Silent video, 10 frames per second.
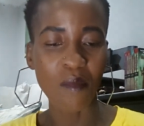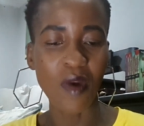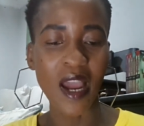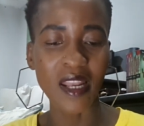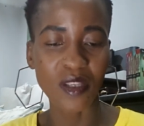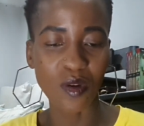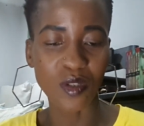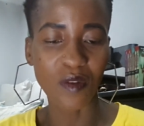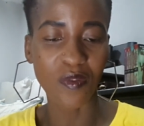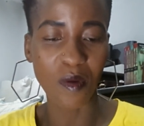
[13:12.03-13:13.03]
Mohale is
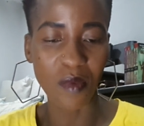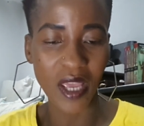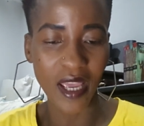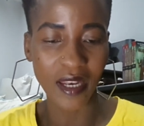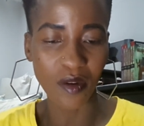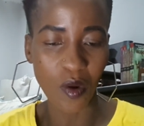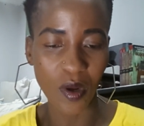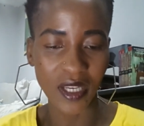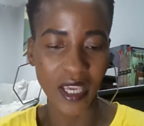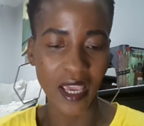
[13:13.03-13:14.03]
also from an
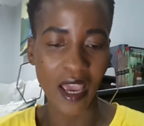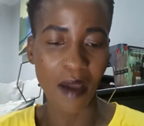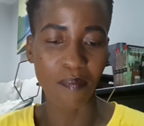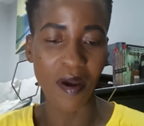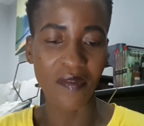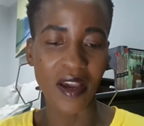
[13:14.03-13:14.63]
okay above